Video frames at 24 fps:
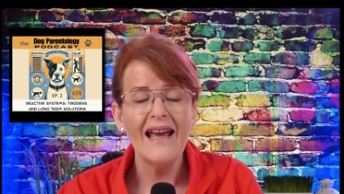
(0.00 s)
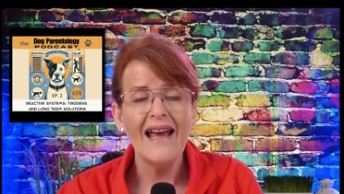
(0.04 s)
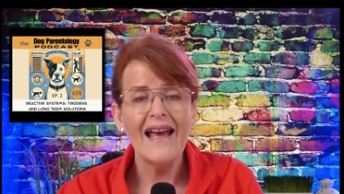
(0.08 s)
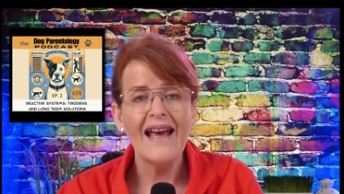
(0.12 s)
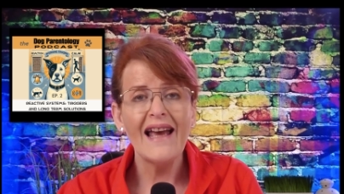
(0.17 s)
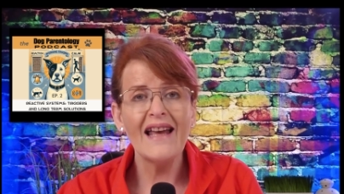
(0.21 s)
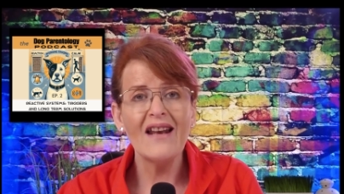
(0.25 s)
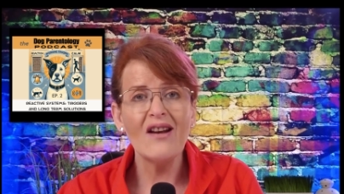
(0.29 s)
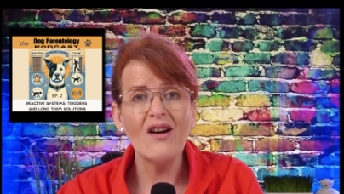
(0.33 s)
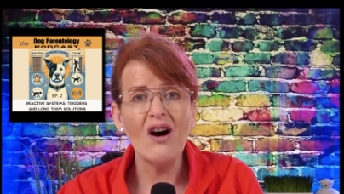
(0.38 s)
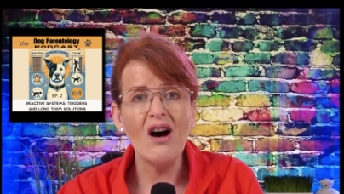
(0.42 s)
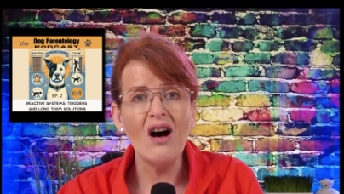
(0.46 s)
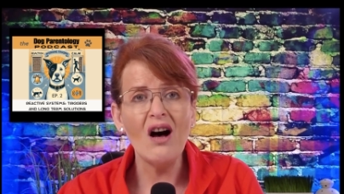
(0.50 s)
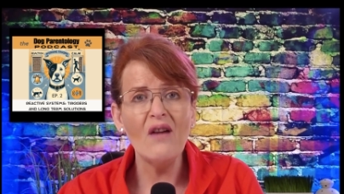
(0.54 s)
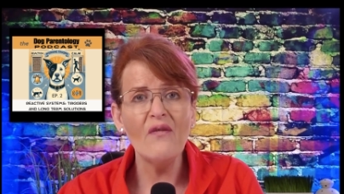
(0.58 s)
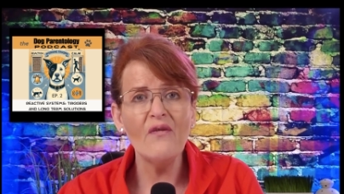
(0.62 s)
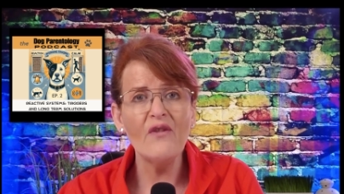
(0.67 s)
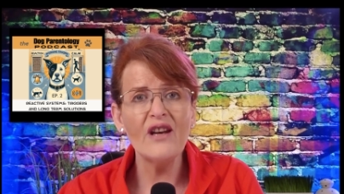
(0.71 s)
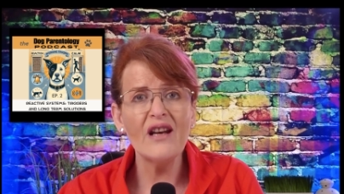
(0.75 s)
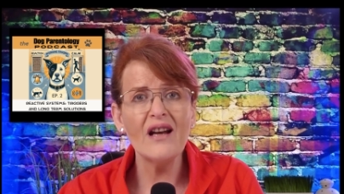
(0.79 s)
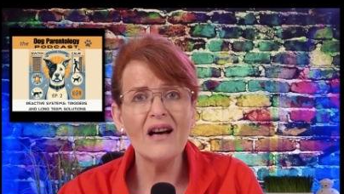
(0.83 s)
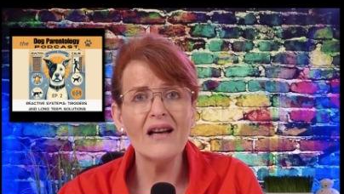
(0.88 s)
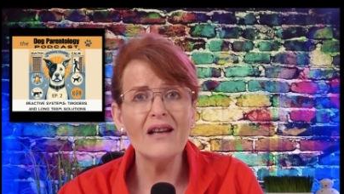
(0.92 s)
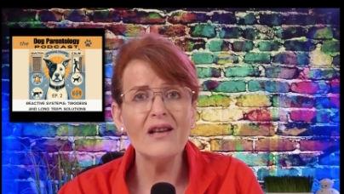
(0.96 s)
and
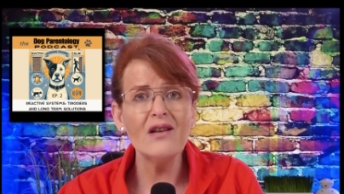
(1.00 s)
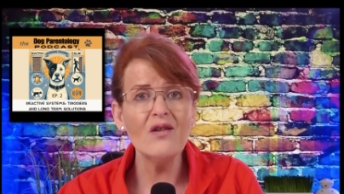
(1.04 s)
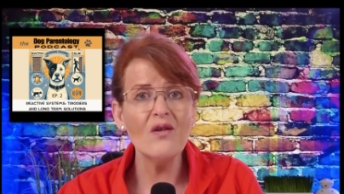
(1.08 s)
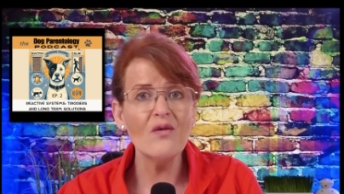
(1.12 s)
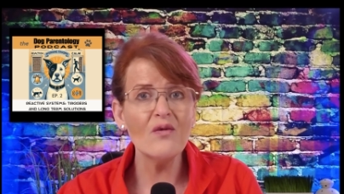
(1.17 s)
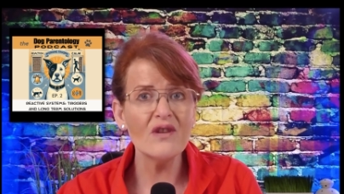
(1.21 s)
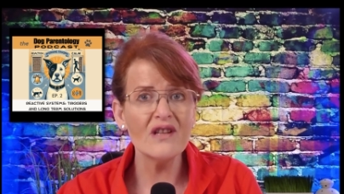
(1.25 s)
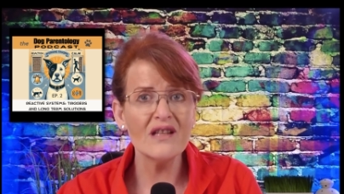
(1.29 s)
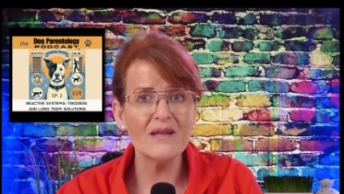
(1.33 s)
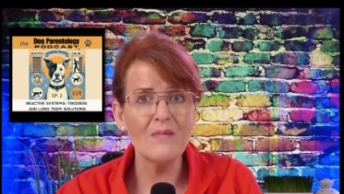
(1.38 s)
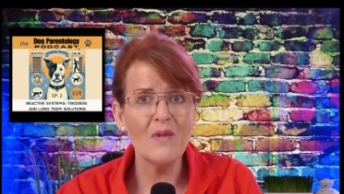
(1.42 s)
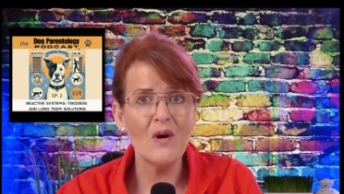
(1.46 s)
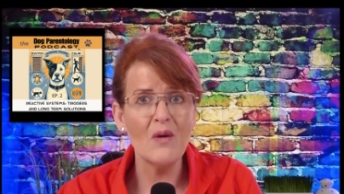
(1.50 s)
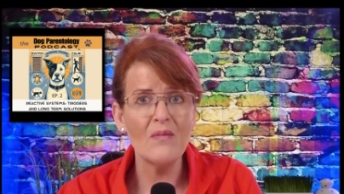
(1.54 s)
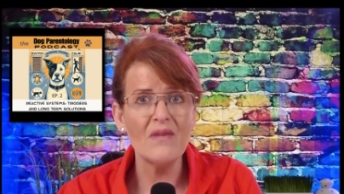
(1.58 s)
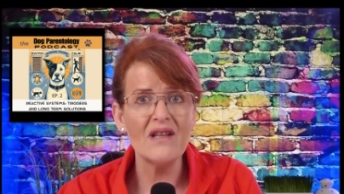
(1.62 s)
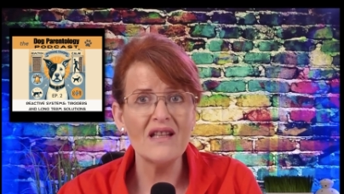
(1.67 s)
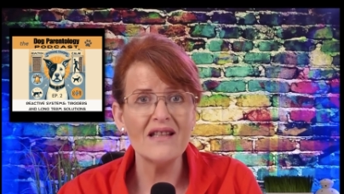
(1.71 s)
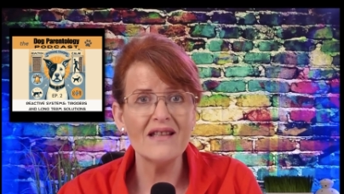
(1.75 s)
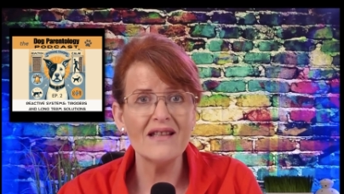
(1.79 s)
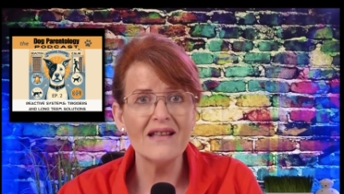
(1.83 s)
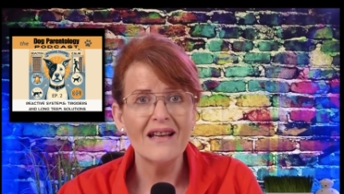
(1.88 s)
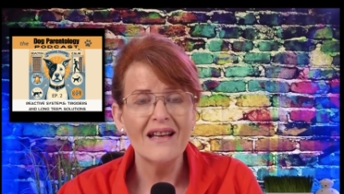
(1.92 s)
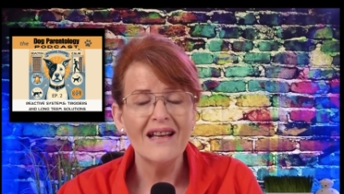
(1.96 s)
often unnoticed
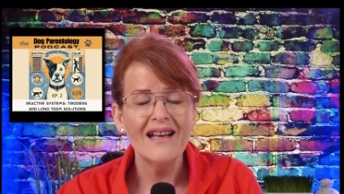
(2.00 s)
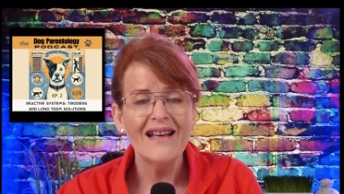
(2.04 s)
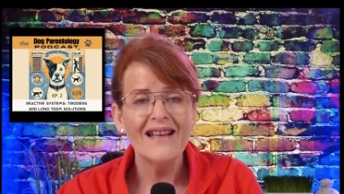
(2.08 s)
moments